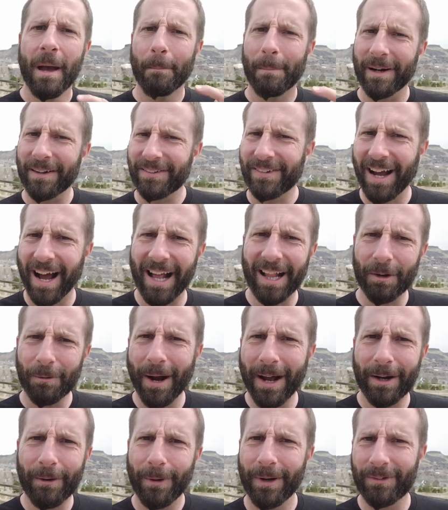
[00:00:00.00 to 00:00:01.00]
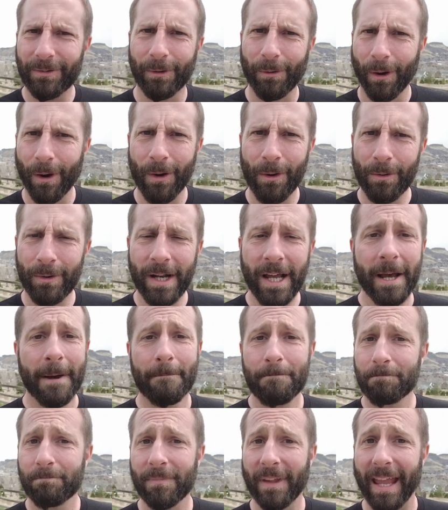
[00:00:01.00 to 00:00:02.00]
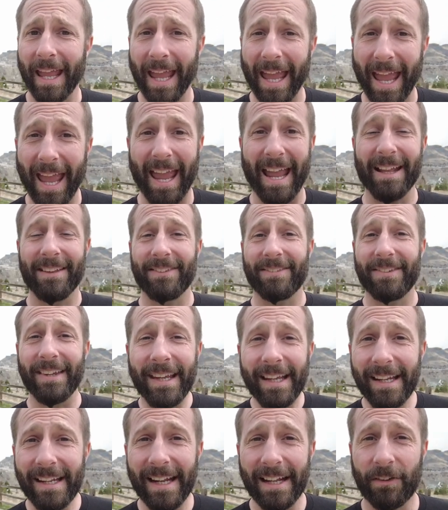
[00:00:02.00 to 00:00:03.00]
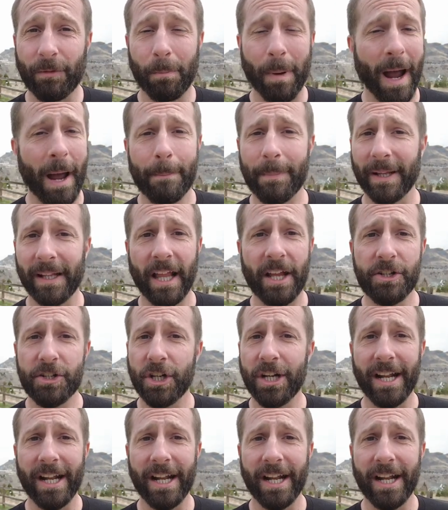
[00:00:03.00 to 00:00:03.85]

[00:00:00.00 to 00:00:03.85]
but as Colorado has grown, it's seen its population